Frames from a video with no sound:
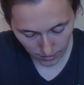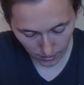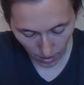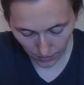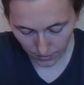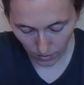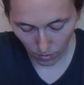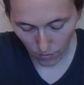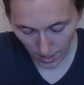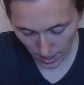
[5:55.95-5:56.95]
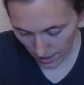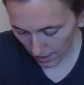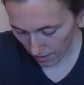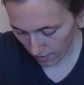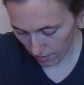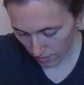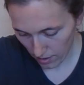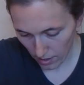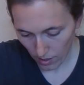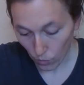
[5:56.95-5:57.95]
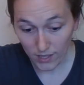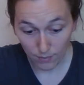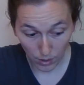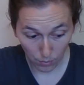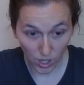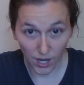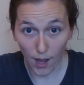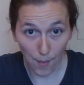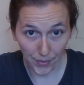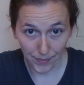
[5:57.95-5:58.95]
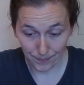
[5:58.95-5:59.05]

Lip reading: saw this already and wants me to put it up.